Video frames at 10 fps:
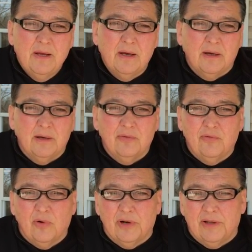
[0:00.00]
on the
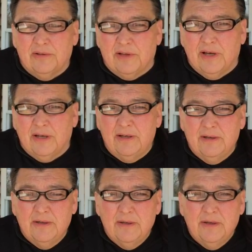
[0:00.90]
40th day,
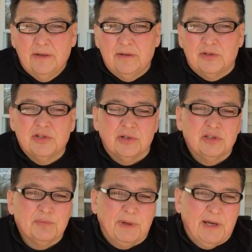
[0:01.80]
the
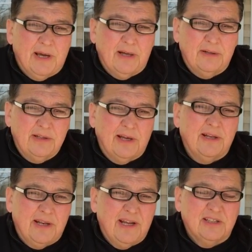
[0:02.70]
church began
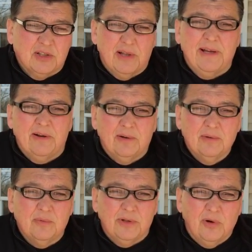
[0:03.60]
10 days later
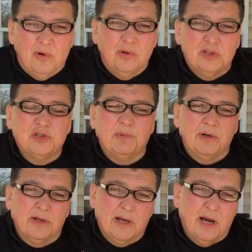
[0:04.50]
when the Holy
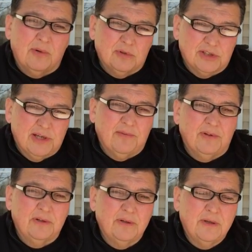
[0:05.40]
Spirit of God was
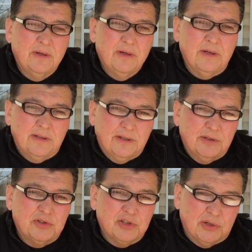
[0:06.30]
given and then the
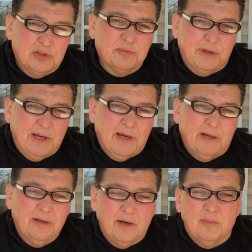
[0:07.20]
church
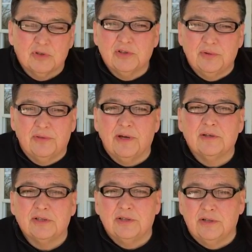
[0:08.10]
began almost
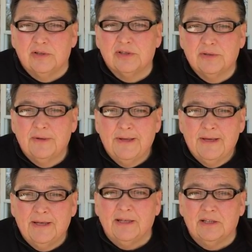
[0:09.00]
2,000 years
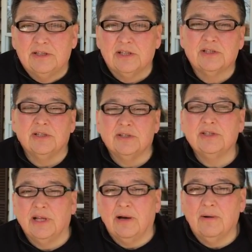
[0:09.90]
in existence
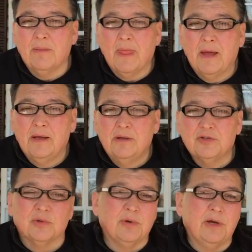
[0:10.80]
now.
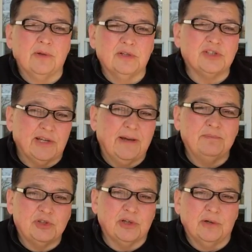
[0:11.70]
So we are the same
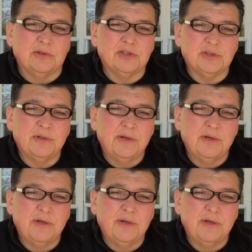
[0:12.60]
church